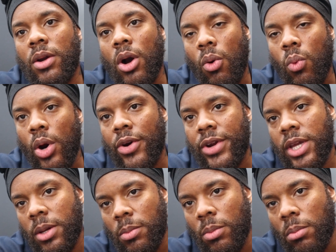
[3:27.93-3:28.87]

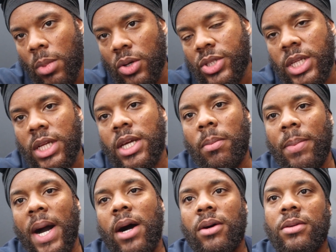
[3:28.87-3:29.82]
worrying mostly
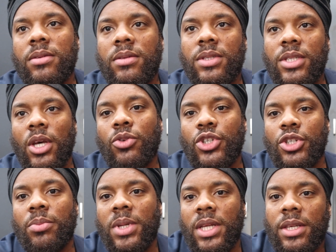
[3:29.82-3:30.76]
about
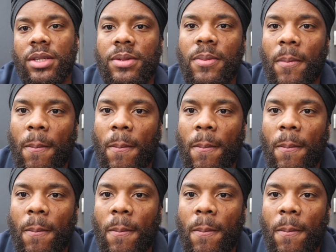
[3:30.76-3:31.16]
social media.